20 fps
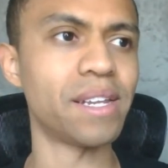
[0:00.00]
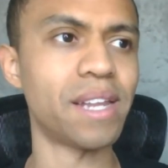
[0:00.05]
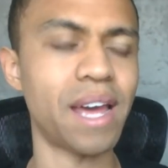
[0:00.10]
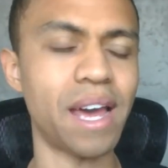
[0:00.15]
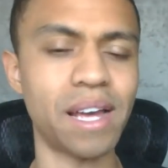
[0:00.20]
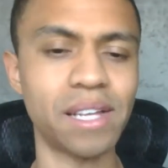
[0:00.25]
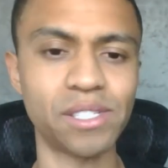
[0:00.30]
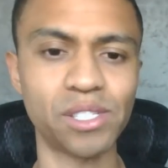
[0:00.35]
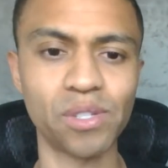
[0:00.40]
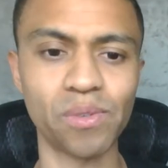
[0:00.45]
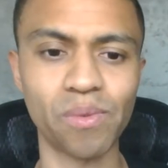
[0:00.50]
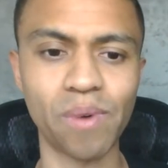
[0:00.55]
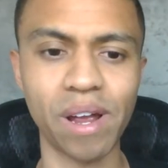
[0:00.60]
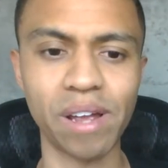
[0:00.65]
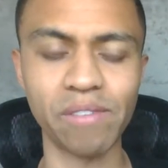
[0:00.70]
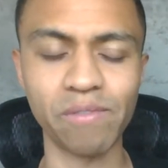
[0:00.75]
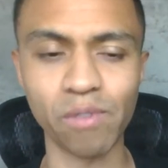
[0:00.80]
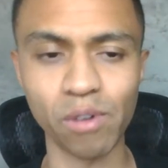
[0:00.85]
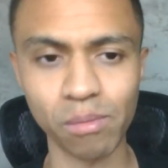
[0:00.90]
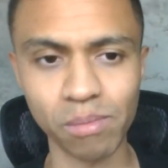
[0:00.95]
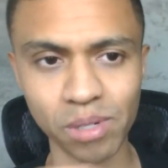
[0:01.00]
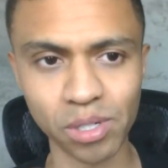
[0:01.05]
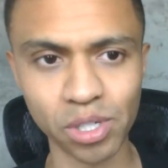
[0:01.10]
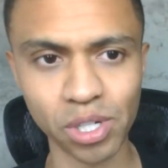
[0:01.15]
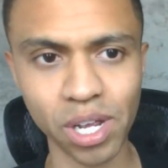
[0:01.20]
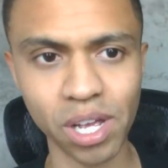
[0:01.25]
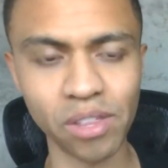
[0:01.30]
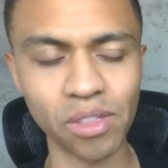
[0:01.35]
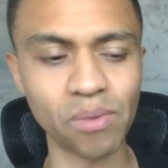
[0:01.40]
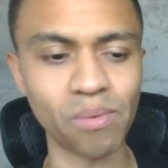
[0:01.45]
it has the right
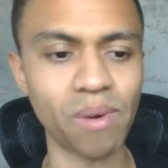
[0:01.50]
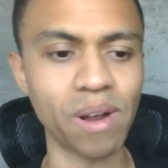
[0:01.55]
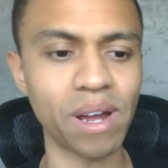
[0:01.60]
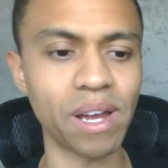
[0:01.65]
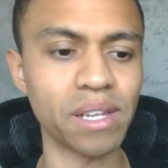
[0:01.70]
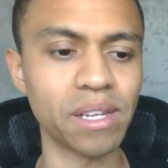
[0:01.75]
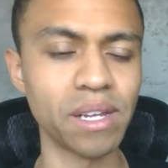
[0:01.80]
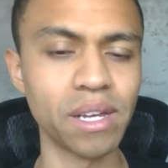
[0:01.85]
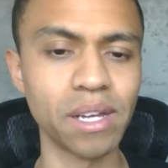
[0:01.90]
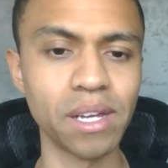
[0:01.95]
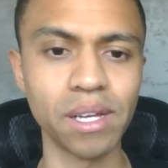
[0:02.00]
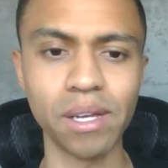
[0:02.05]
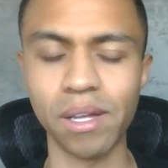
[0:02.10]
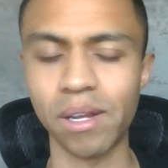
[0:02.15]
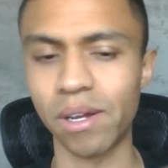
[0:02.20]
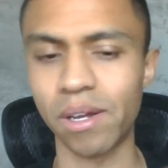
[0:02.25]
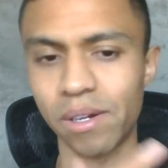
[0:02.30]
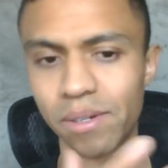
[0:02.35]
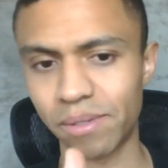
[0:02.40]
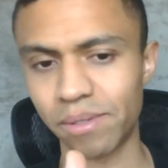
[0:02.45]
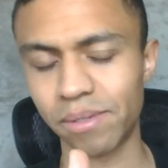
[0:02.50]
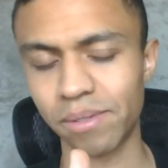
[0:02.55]
verbiage and the right you know